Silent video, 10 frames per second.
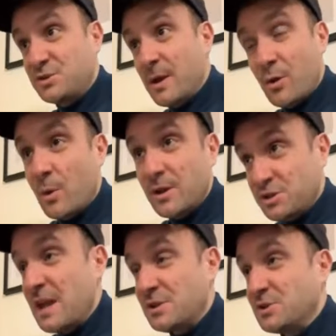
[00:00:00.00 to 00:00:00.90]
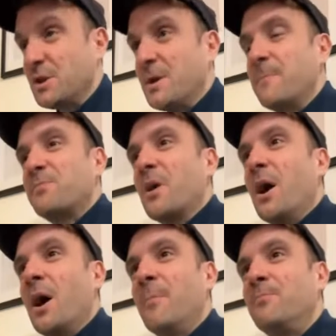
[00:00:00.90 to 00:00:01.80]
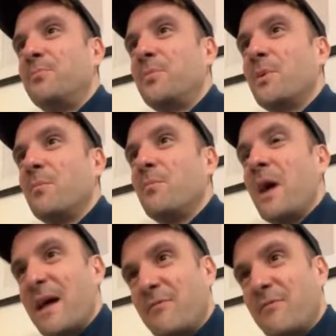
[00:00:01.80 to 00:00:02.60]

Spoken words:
doing a quick change. But